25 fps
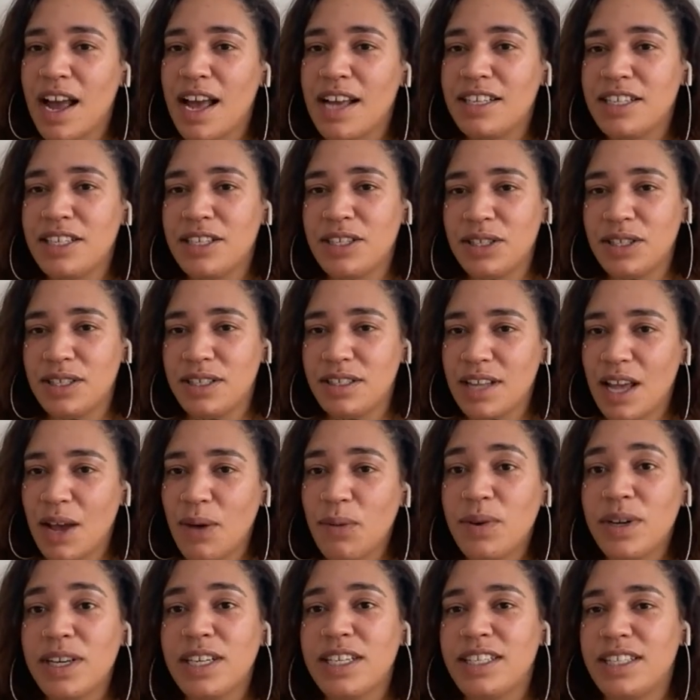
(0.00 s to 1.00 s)
i just i
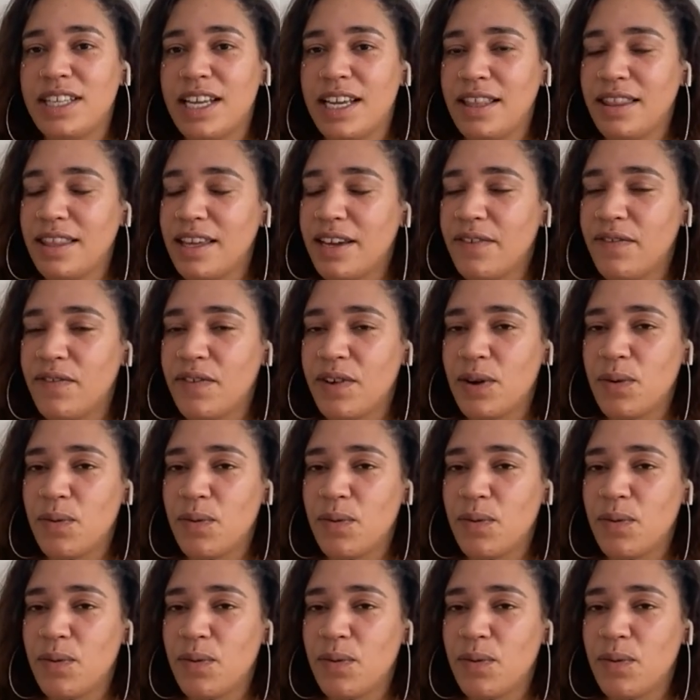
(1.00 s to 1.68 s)
want to stay there for a